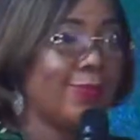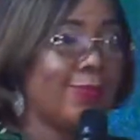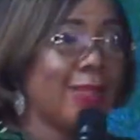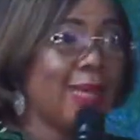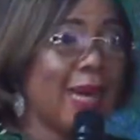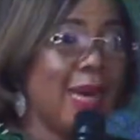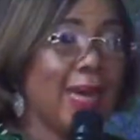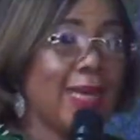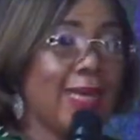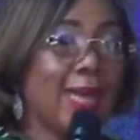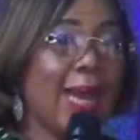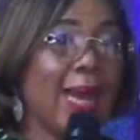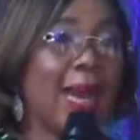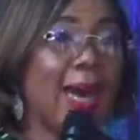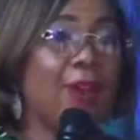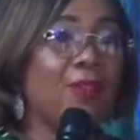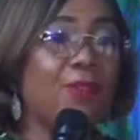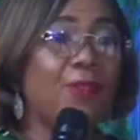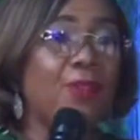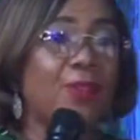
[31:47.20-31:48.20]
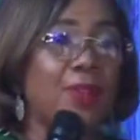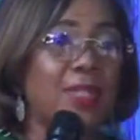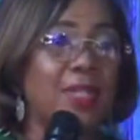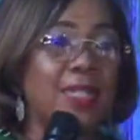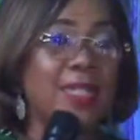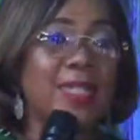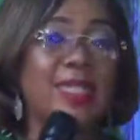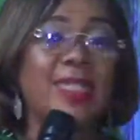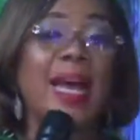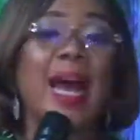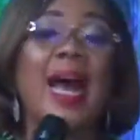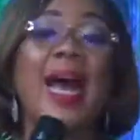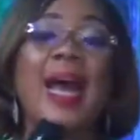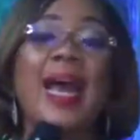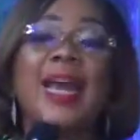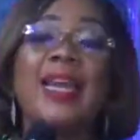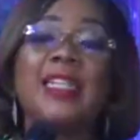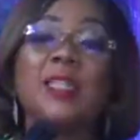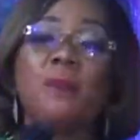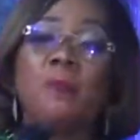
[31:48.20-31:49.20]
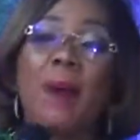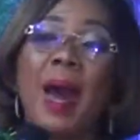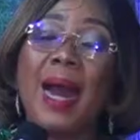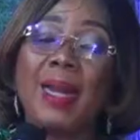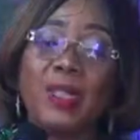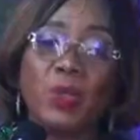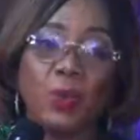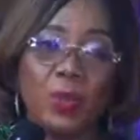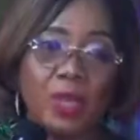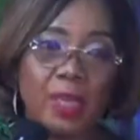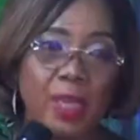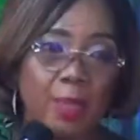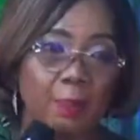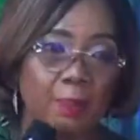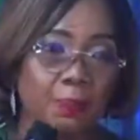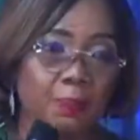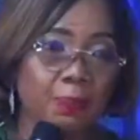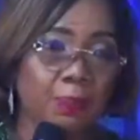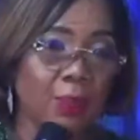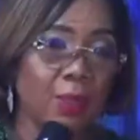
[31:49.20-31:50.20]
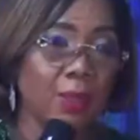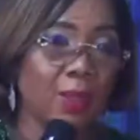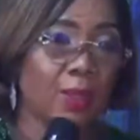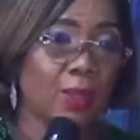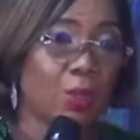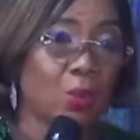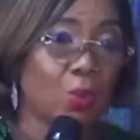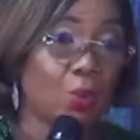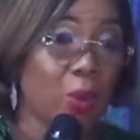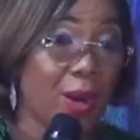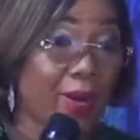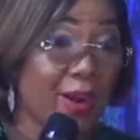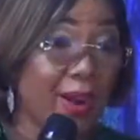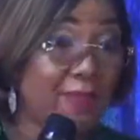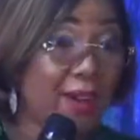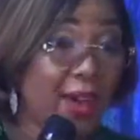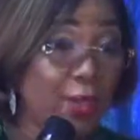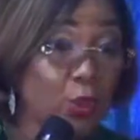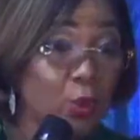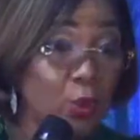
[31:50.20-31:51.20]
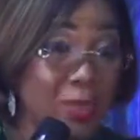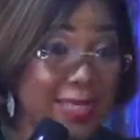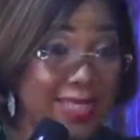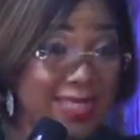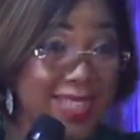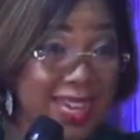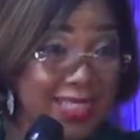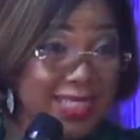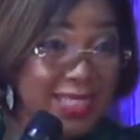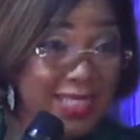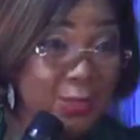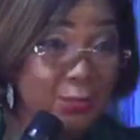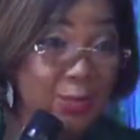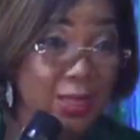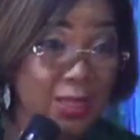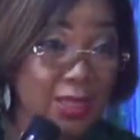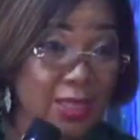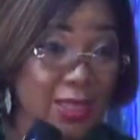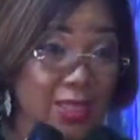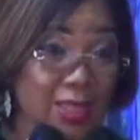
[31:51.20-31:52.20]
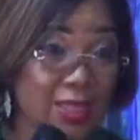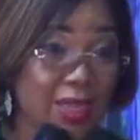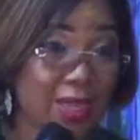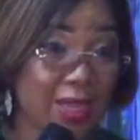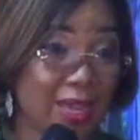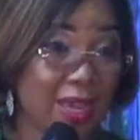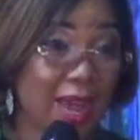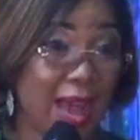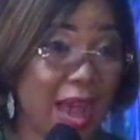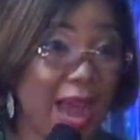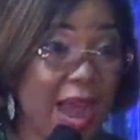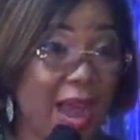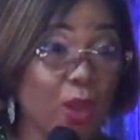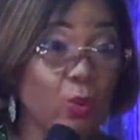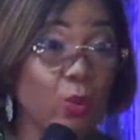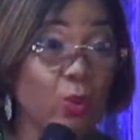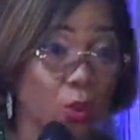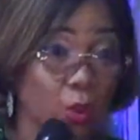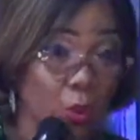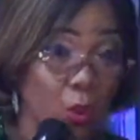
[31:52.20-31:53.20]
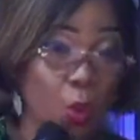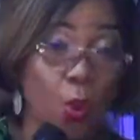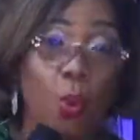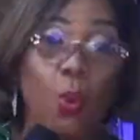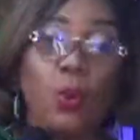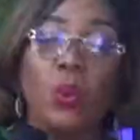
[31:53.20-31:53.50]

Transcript: And I have signed pact with him. Wherever you send me, I will go.